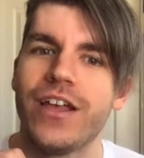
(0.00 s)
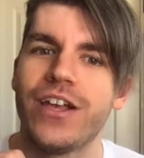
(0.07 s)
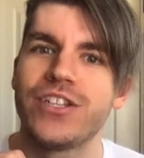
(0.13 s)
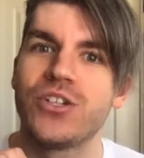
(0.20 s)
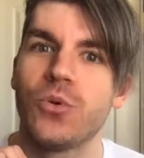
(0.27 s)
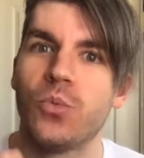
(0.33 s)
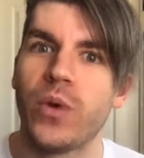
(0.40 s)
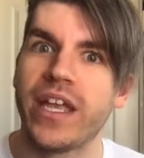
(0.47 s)

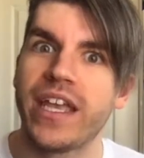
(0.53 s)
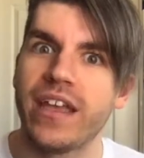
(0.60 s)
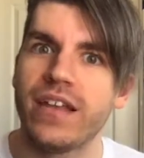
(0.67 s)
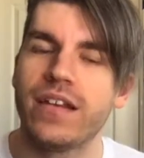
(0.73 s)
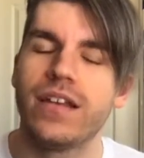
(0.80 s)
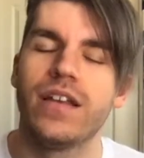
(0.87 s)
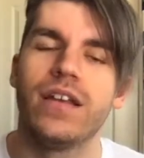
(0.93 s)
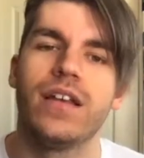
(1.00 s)
wing it
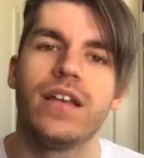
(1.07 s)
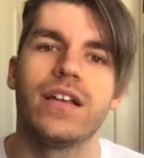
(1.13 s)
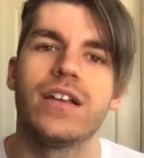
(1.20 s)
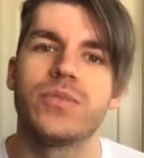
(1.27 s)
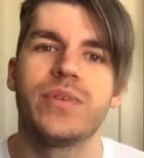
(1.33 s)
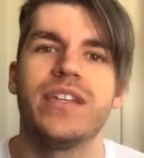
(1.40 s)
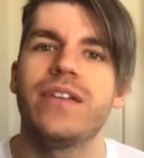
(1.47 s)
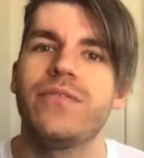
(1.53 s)
because we
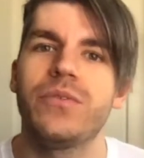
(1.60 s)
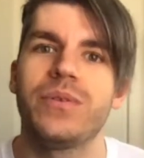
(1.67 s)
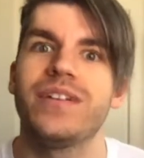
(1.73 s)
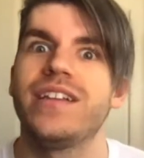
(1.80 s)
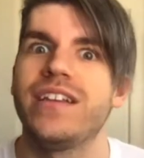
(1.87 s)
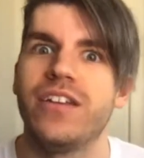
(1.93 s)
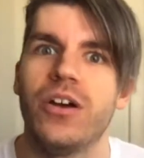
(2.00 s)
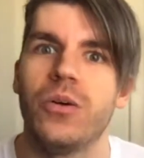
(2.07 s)
never really
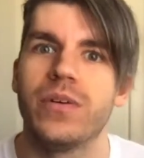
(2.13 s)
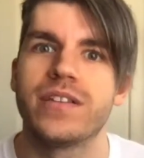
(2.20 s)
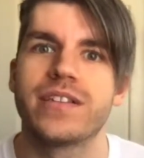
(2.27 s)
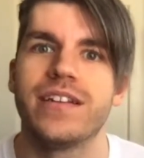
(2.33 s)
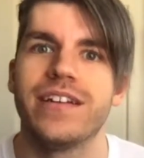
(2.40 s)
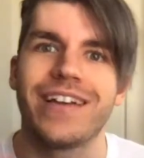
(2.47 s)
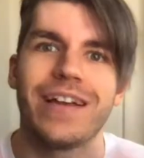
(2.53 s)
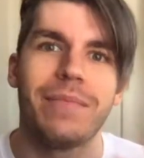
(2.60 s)
know what's
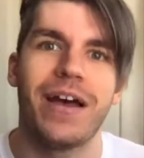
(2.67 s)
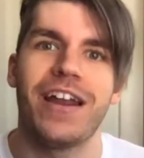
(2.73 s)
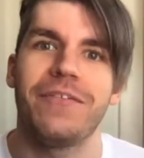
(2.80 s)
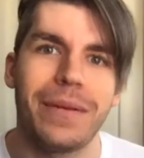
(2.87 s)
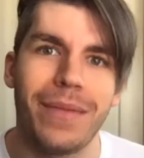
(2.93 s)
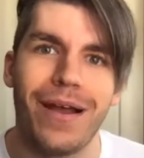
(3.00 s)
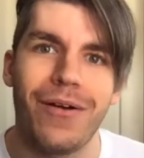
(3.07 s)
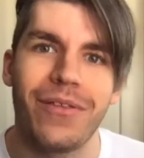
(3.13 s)
gonna come out of my
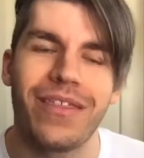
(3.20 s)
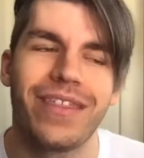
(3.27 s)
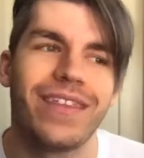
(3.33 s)
mouth.